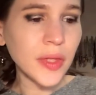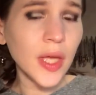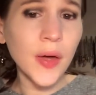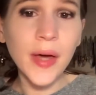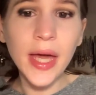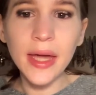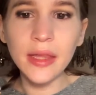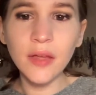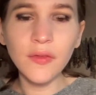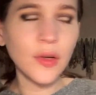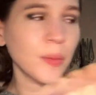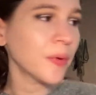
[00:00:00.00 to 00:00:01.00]
Okay, and
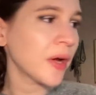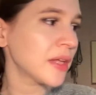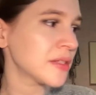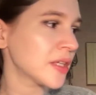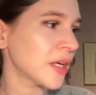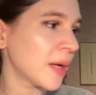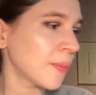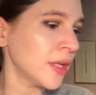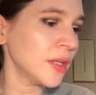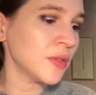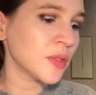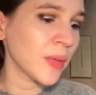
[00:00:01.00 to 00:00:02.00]
then for bronzer, I'm going to
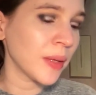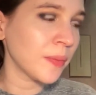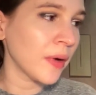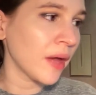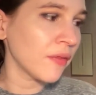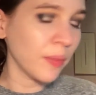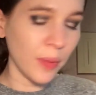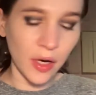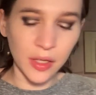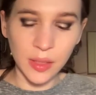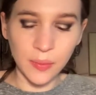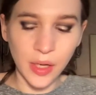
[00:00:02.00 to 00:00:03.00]
use my Private
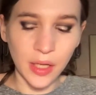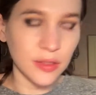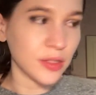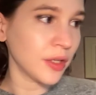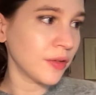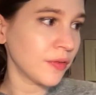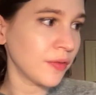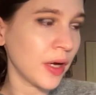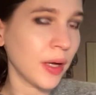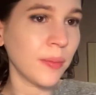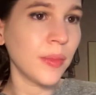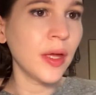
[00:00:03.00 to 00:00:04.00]
Party bronzer
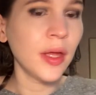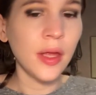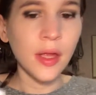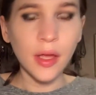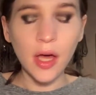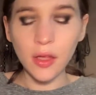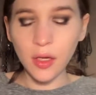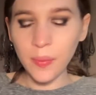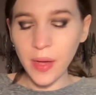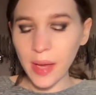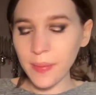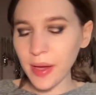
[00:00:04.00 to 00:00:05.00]
from
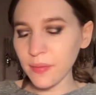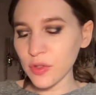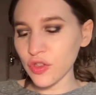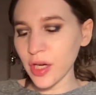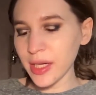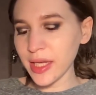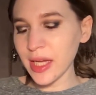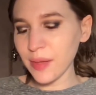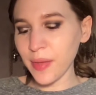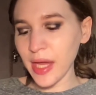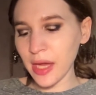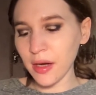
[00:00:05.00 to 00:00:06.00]
ColourPop. I've been trying to hit
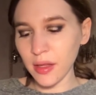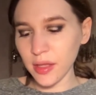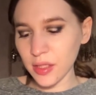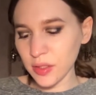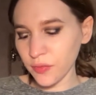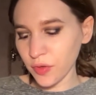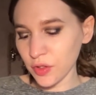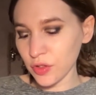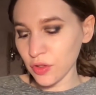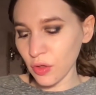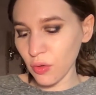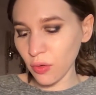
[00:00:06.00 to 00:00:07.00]
pan on this for
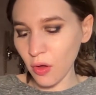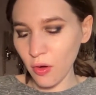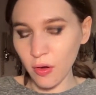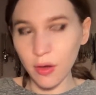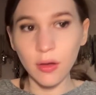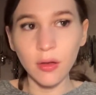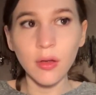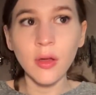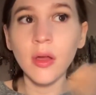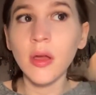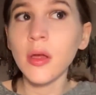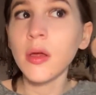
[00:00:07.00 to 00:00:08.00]
so long,
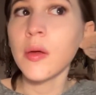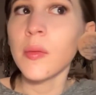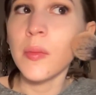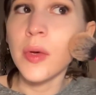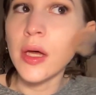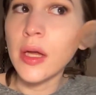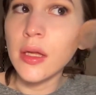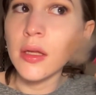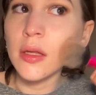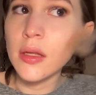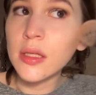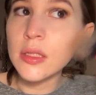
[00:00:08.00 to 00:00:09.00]
but
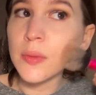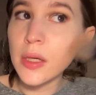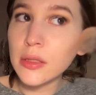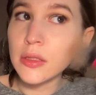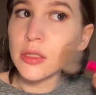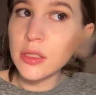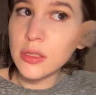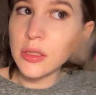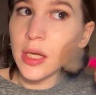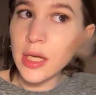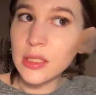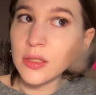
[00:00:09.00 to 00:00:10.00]
this bronzer just
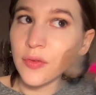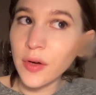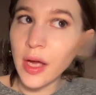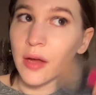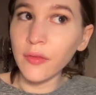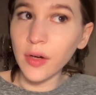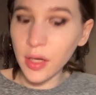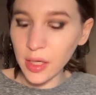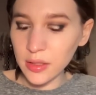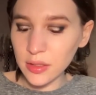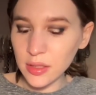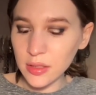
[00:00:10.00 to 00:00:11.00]
lasts forever,
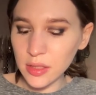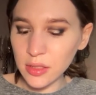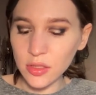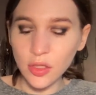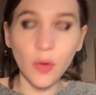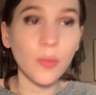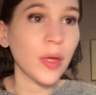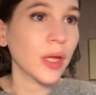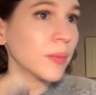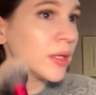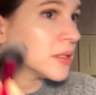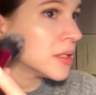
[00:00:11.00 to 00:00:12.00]
and since it's so
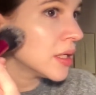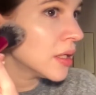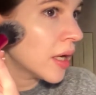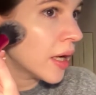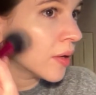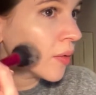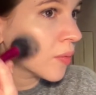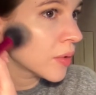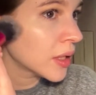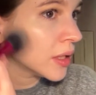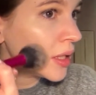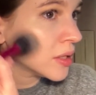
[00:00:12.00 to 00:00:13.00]
pigmented, I don't
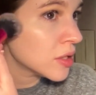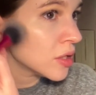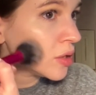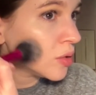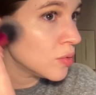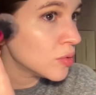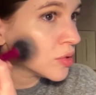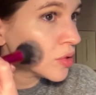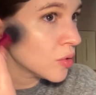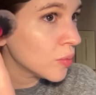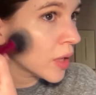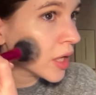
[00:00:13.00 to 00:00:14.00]
really need to use
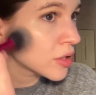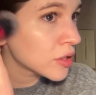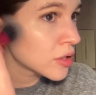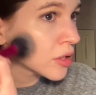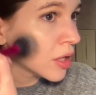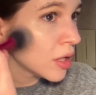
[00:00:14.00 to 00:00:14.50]
too much.